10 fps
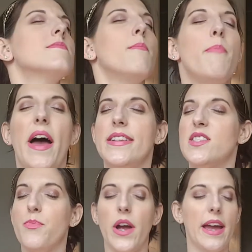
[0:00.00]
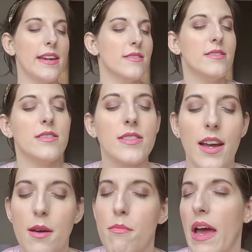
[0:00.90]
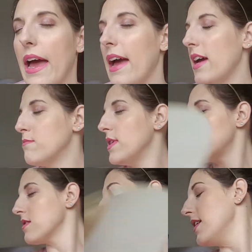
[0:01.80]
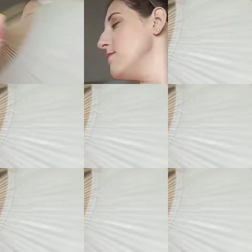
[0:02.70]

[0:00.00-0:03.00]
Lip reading: Bad spray. It's got a bad mist on it.